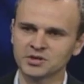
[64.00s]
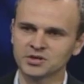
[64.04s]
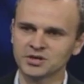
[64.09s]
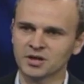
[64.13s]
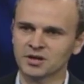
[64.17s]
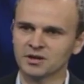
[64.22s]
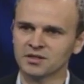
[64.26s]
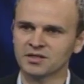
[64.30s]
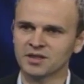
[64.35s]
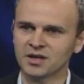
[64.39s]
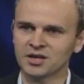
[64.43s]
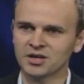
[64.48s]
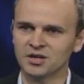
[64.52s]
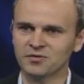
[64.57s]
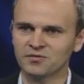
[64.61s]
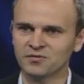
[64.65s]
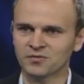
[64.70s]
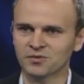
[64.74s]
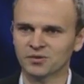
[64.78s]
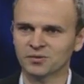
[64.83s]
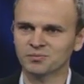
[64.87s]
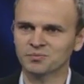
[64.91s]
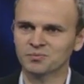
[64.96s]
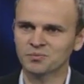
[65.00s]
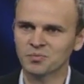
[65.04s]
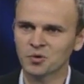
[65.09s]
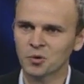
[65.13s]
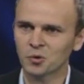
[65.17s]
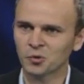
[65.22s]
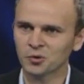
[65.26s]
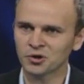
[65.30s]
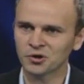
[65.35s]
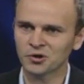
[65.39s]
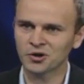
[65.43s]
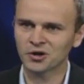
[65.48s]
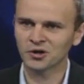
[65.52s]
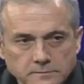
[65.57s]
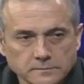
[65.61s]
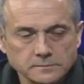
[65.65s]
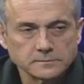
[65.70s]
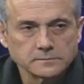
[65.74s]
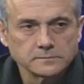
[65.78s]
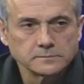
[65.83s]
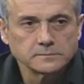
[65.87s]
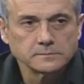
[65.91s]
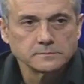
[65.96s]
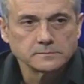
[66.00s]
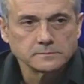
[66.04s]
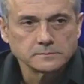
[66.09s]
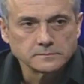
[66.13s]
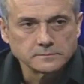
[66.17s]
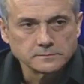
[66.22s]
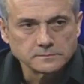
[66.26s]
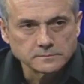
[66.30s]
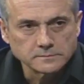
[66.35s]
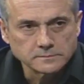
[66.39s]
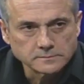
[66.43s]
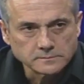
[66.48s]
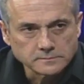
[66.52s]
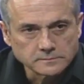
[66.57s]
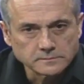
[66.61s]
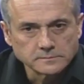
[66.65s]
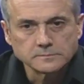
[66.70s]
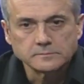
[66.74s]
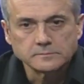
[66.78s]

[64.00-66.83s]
Bejan, thank you for holding online Office Hours.